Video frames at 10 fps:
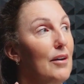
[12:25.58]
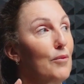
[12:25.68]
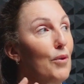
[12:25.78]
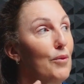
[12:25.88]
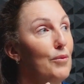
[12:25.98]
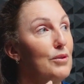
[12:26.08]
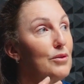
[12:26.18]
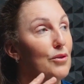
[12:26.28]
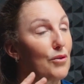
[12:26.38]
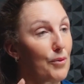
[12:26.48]
What was
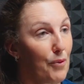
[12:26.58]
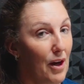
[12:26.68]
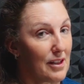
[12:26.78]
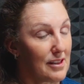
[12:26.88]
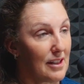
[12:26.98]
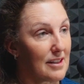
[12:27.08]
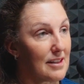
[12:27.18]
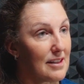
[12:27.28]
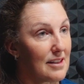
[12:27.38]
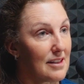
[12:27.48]
your
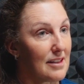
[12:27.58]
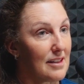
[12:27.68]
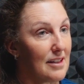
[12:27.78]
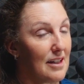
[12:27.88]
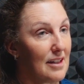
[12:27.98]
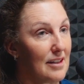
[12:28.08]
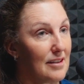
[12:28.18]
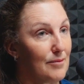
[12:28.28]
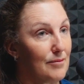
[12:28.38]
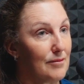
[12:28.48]
process?
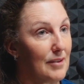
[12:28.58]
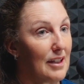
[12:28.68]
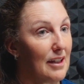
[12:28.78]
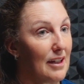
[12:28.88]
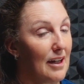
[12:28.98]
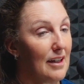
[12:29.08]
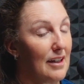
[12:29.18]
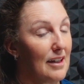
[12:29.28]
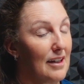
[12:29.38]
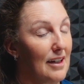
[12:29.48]
And
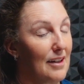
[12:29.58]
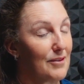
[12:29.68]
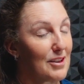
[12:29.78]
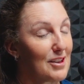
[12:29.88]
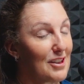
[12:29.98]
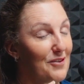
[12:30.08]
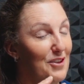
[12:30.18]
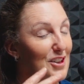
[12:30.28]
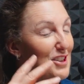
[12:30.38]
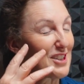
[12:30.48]
I'm just
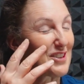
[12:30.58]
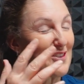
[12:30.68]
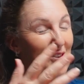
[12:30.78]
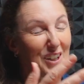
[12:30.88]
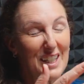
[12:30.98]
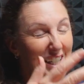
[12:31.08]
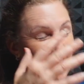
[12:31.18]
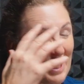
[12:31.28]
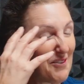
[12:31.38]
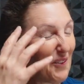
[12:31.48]
want to
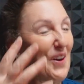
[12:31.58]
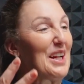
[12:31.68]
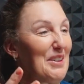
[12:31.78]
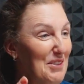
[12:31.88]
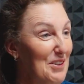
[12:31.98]
get in the brain of you